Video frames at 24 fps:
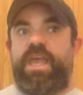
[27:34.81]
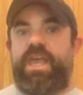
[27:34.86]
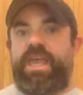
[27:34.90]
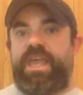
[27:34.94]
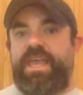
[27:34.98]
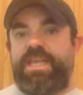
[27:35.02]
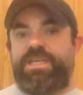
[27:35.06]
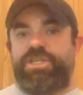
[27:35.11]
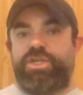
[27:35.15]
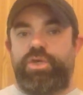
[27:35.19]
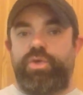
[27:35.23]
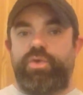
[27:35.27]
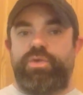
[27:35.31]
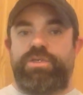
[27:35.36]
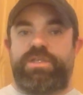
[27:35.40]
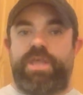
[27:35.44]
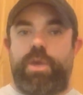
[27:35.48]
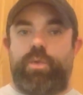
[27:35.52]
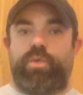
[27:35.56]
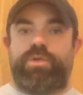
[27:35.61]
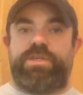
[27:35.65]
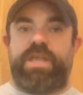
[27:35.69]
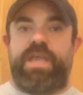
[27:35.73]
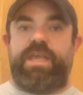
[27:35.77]
issues
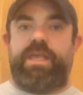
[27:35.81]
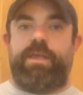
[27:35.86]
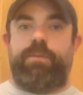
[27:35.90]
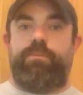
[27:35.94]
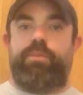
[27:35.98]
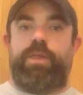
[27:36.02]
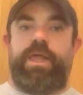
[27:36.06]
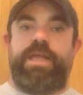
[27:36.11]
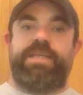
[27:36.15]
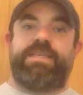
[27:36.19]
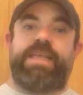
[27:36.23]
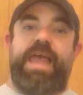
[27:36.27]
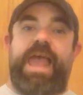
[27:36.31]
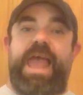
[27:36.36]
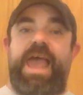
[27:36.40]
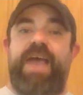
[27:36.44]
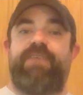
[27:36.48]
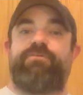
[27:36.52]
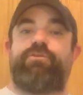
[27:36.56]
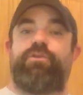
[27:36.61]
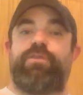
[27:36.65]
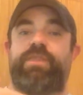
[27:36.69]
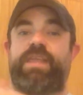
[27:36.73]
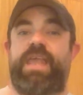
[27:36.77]
that were taking place
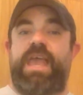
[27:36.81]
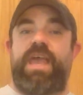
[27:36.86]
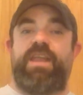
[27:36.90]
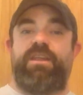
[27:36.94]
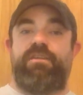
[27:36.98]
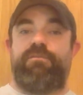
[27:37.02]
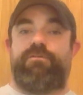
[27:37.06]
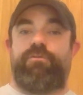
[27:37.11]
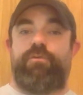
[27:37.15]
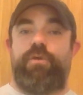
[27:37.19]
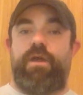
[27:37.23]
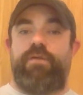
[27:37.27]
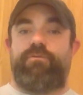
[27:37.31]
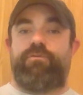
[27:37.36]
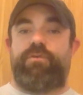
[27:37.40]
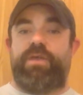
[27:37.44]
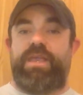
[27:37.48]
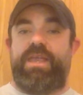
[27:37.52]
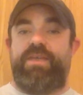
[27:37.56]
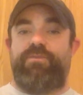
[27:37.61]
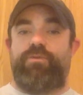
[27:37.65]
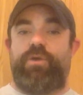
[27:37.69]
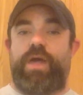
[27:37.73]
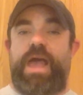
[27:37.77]
after the end of Forever
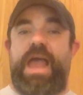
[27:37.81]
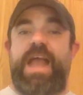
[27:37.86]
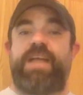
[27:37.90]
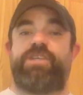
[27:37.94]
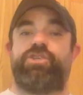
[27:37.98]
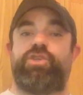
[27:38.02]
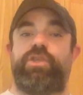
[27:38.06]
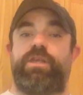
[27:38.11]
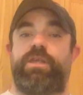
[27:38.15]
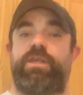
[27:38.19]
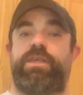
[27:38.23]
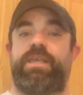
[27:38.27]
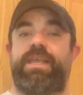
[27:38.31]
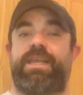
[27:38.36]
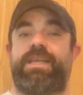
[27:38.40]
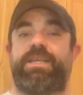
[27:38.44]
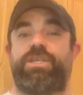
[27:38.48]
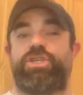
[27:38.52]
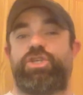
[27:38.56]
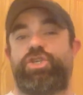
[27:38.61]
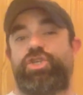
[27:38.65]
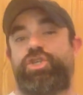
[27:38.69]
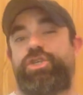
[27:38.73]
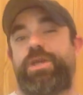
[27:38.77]
Evil actually getting
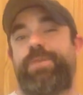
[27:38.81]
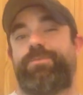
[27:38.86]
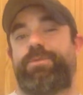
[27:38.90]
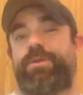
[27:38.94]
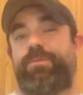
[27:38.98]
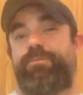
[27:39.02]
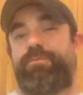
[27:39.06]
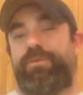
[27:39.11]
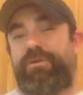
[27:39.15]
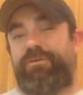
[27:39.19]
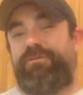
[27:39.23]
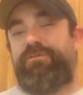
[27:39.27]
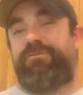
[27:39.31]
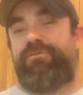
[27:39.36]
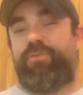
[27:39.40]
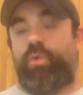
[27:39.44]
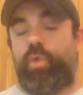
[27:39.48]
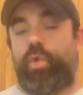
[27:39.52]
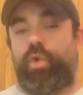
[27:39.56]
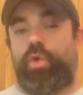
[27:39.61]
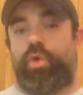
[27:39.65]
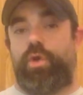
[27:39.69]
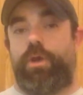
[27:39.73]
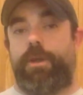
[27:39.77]
shipped
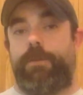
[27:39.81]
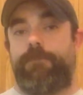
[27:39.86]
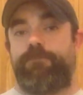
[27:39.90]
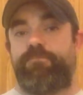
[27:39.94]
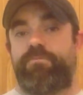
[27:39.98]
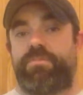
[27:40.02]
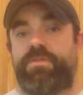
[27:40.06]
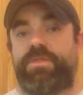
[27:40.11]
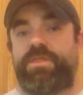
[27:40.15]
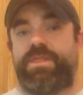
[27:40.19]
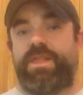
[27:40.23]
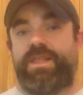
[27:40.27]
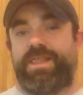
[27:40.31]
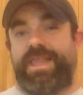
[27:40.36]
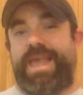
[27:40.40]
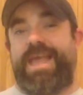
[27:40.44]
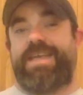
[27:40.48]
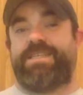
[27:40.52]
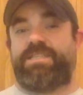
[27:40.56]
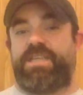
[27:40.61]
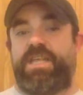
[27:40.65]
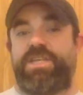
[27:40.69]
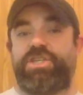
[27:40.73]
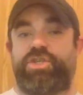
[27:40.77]
before the
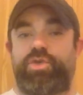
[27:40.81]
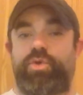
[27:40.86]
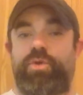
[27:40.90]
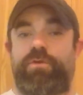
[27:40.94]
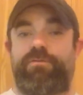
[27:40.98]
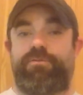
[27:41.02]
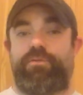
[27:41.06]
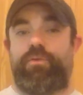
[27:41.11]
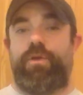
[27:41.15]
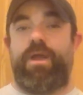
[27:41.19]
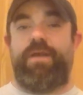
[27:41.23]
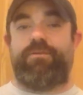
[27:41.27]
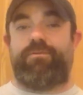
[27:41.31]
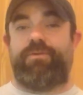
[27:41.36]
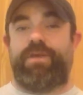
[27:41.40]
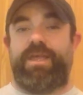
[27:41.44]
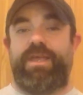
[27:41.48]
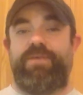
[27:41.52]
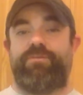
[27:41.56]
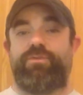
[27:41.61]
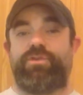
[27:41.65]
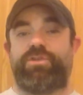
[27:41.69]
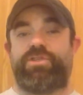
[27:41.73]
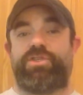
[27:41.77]
last issue of Forever
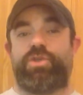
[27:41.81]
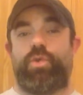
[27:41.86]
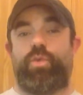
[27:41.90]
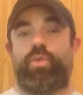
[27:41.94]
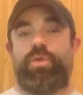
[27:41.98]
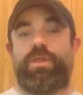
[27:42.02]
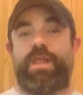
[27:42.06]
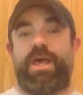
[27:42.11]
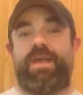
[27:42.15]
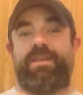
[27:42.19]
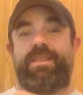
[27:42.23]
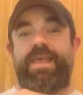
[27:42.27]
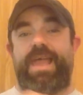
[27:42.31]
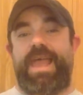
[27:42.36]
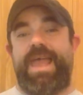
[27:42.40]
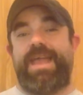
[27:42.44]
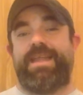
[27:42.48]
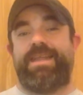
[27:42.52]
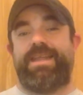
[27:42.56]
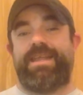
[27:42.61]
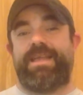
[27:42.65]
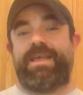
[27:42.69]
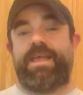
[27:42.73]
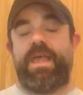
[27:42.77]
Evil, so a lot of the
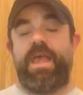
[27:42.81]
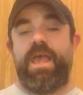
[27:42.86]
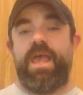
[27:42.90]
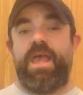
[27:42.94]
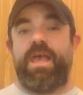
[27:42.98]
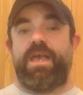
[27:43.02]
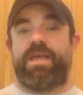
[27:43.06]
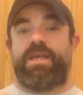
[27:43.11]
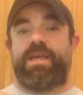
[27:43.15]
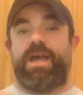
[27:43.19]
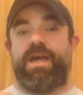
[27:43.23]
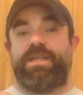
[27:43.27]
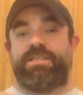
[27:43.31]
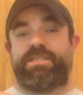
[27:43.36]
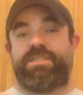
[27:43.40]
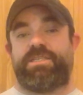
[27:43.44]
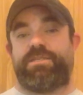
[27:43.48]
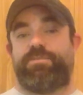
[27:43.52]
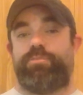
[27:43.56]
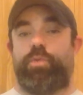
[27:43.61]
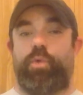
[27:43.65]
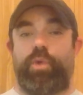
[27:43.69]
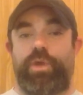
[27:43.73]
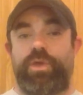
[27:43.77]
ending got
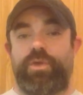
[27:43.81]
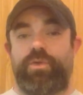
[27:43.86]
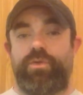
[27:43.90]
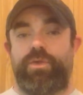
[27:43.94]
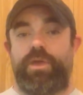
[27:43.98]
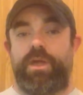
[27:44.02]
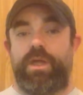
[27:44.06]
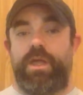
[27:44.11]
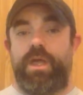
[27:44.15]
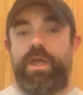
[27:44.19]
spoiled.